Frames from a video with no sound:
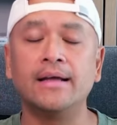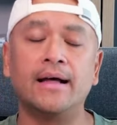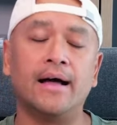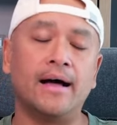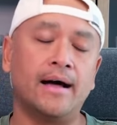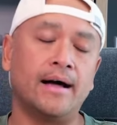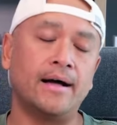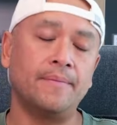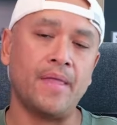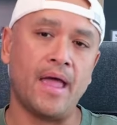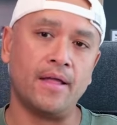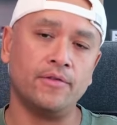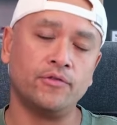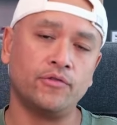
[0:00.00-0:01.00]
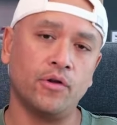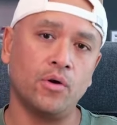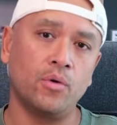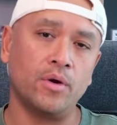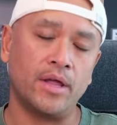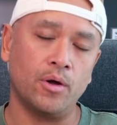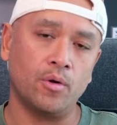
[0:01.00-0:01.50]
And
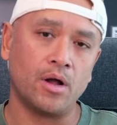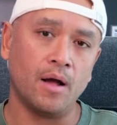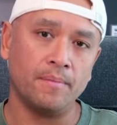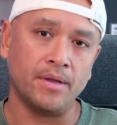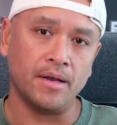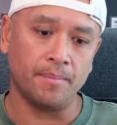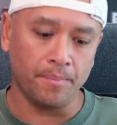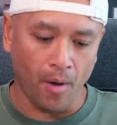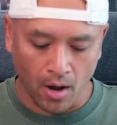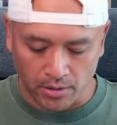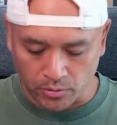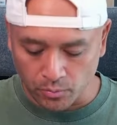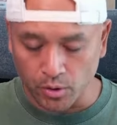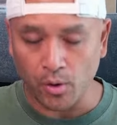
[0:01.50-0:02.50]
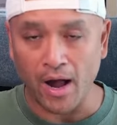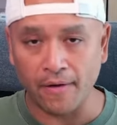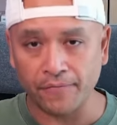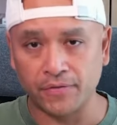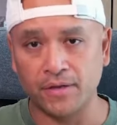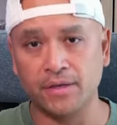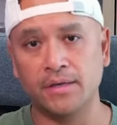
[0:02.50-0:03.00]
so it will come in a box. We'll
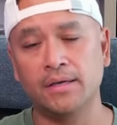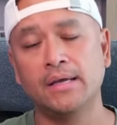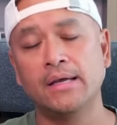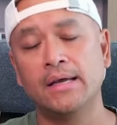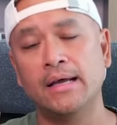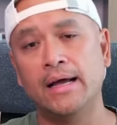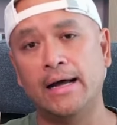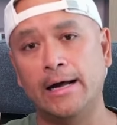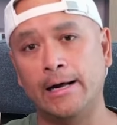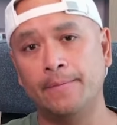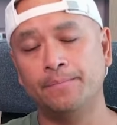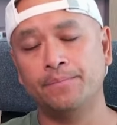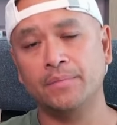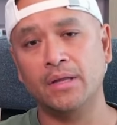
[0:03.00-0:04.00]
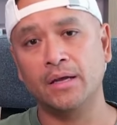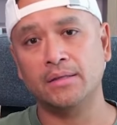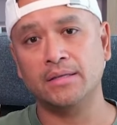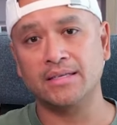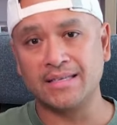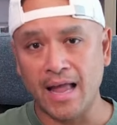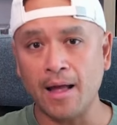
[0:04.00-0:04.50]
have the
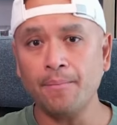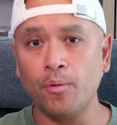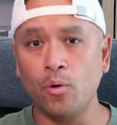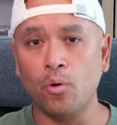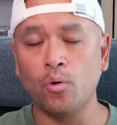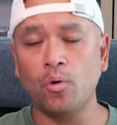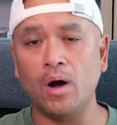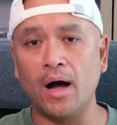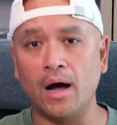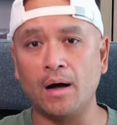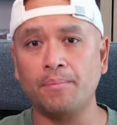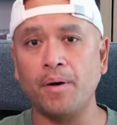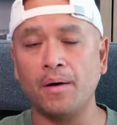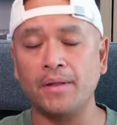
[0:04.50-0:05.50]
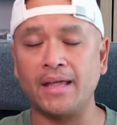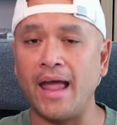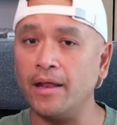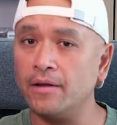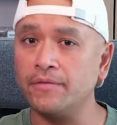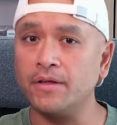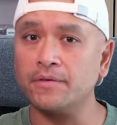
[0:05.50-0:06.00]
sample probably
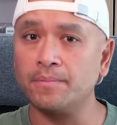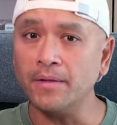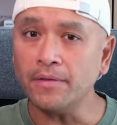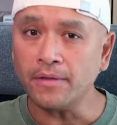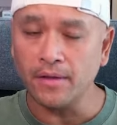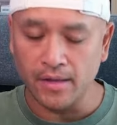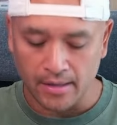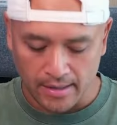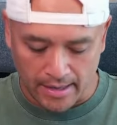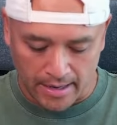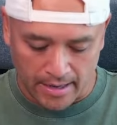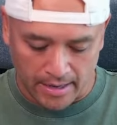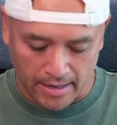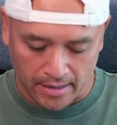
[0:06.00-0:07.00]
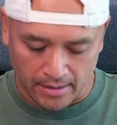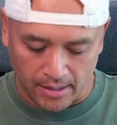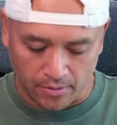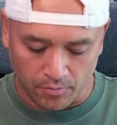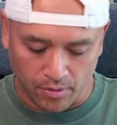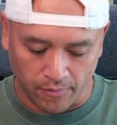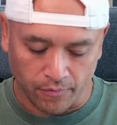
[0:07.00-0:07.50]
end of this month. And
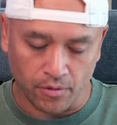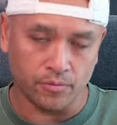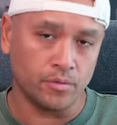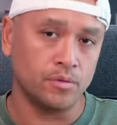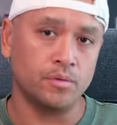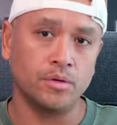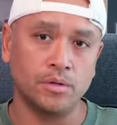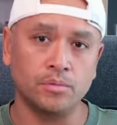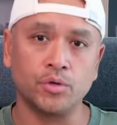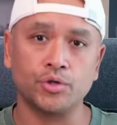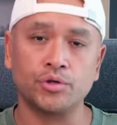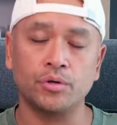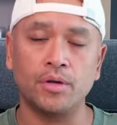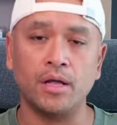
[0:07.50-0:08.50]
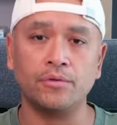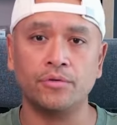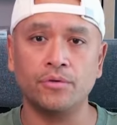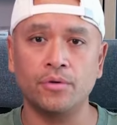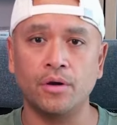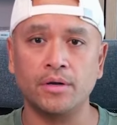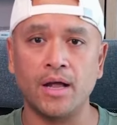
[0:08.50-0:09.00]
then, of course, we'll show that to
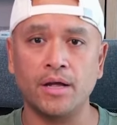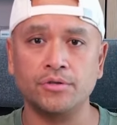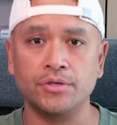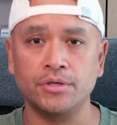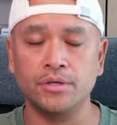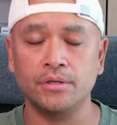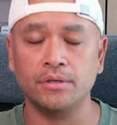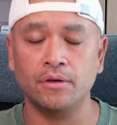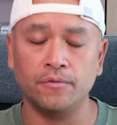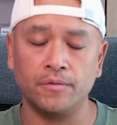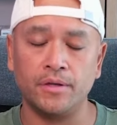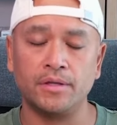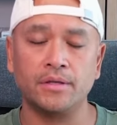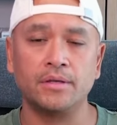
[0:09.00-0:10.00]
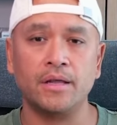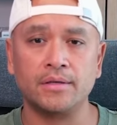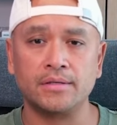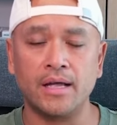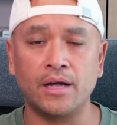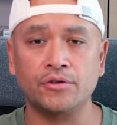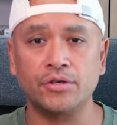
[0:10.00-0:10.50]
you on IG and hopefully the
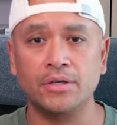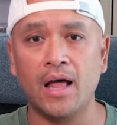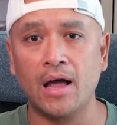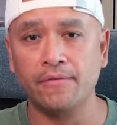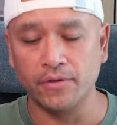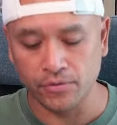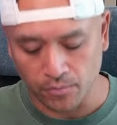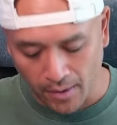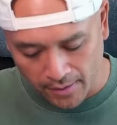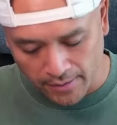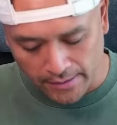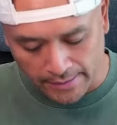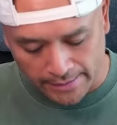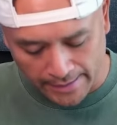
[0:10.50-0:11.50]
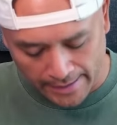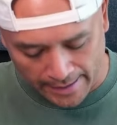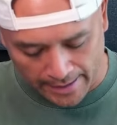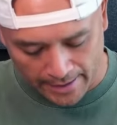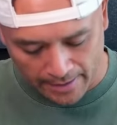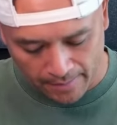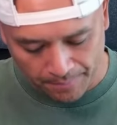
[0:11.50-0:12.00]
next IG Live as well.
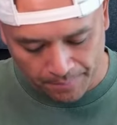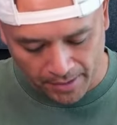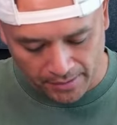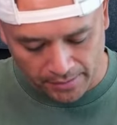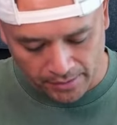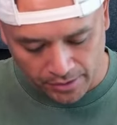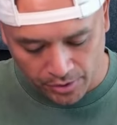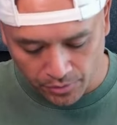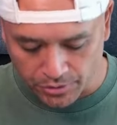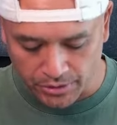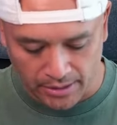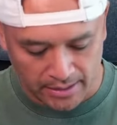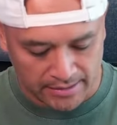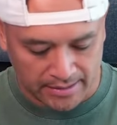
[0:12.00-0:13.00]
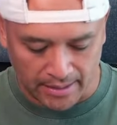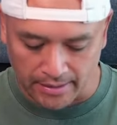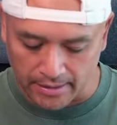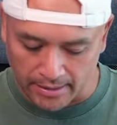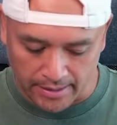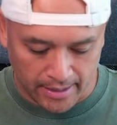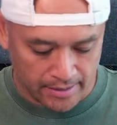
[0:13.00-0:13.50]
But hugely
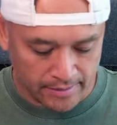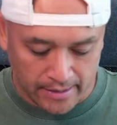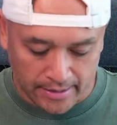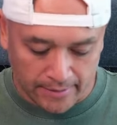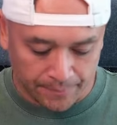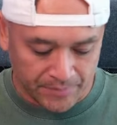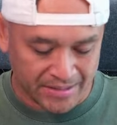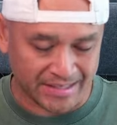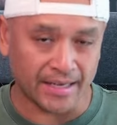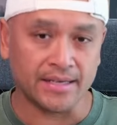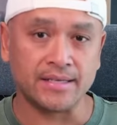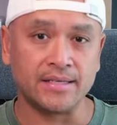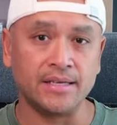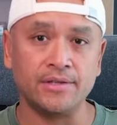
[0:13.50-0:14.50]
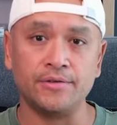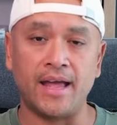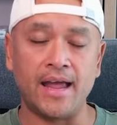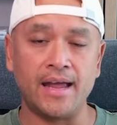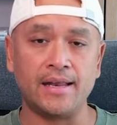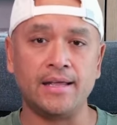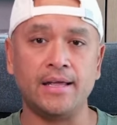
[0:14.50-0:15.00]
excited. Again, 60 to
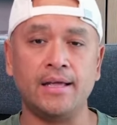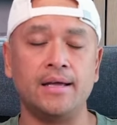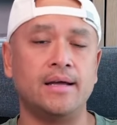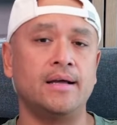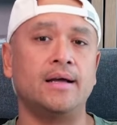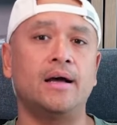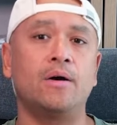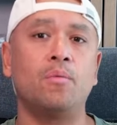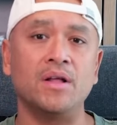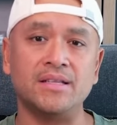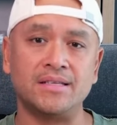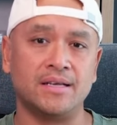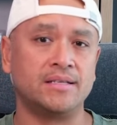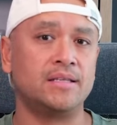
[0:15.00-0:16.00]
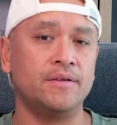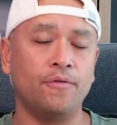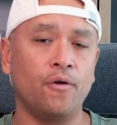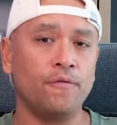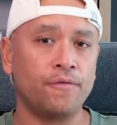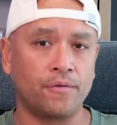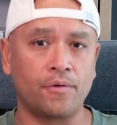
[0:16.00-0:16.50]
80
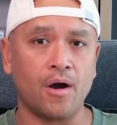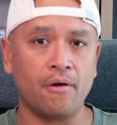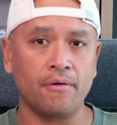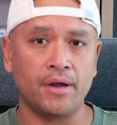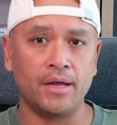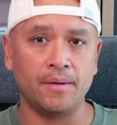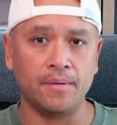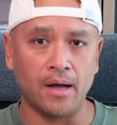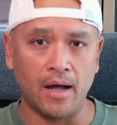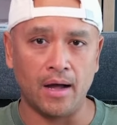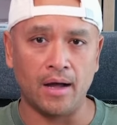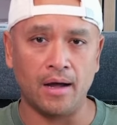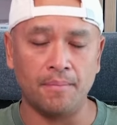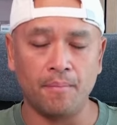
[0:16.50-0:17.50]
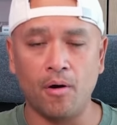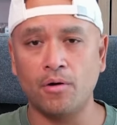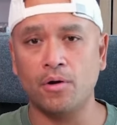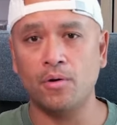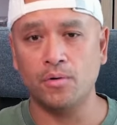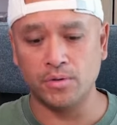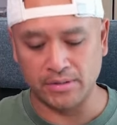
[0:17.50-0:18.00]
164 Ferrari
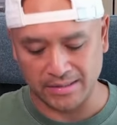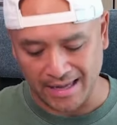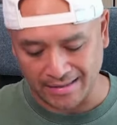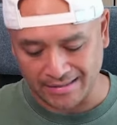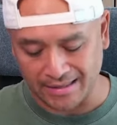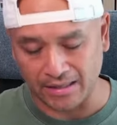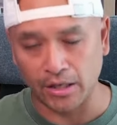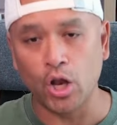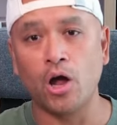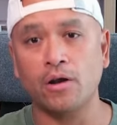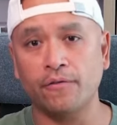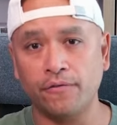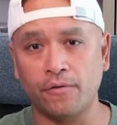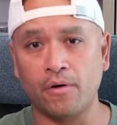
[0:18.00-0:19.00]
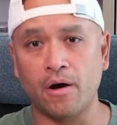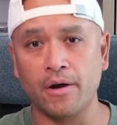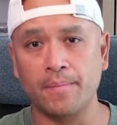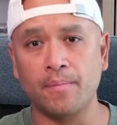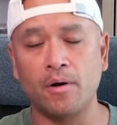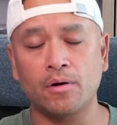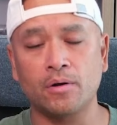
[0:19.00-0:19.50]
models. That's a lot of Ferrari
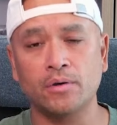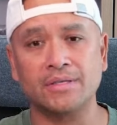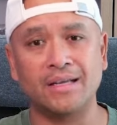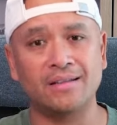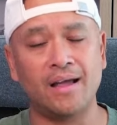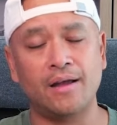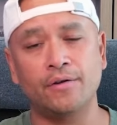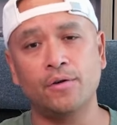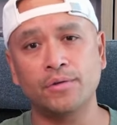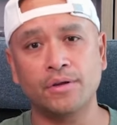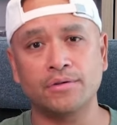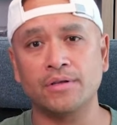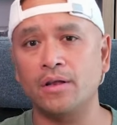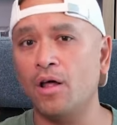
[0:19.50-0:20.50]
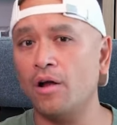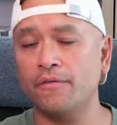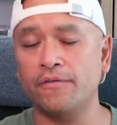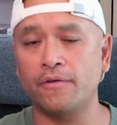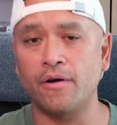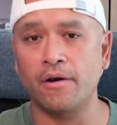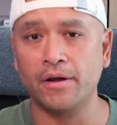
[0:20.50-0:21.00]
models, and I know there's a lot of
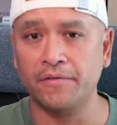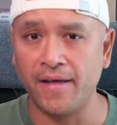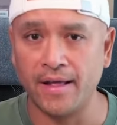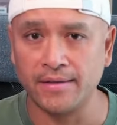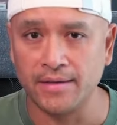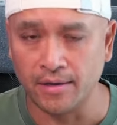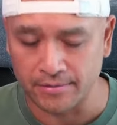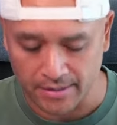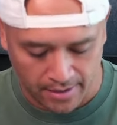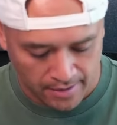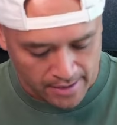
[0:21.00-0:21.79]
Ferrari fans out there.